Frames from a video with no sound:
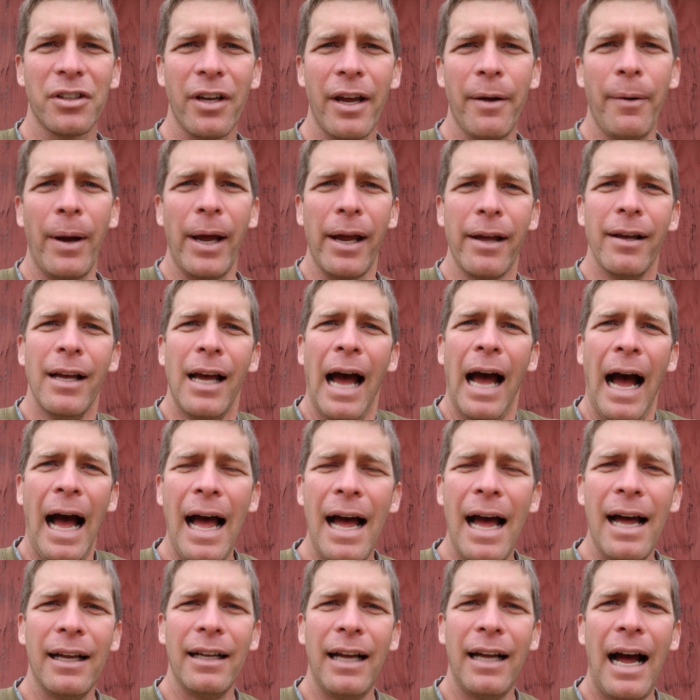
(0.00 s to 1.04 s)
So anyway,
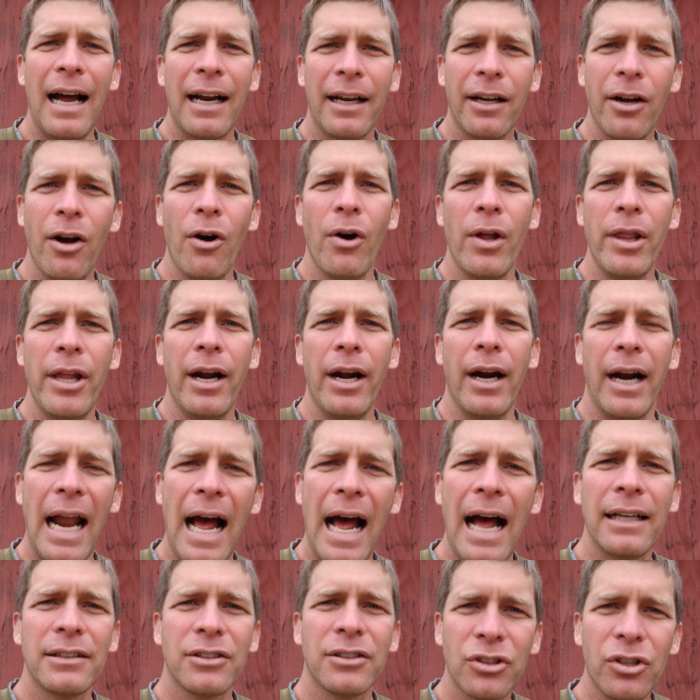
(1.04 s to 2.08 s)
I, I go in there and
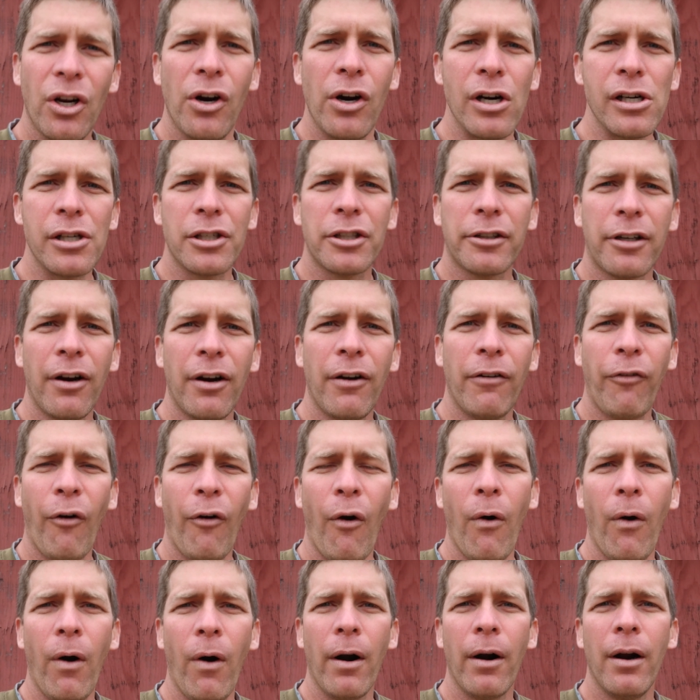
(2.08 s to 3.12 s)
I search
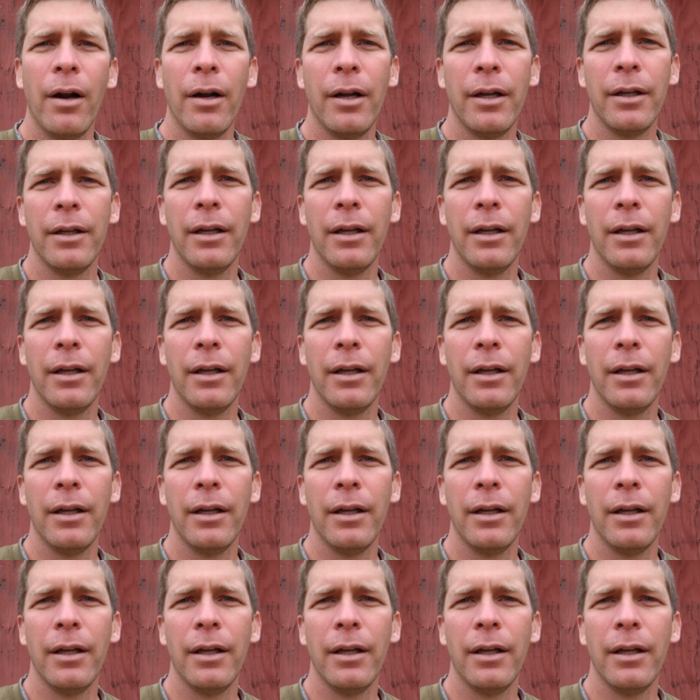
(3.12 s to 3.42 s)
for